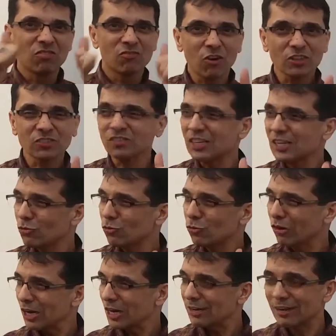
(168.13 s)
First thing you
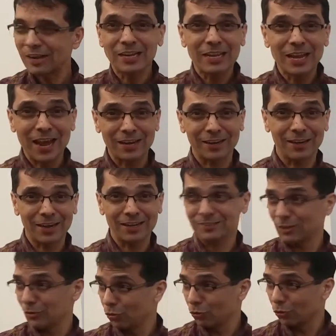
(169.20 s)
really, really analyze
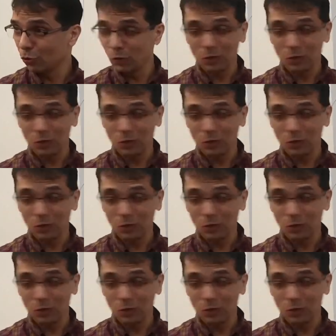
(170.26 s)
that you got to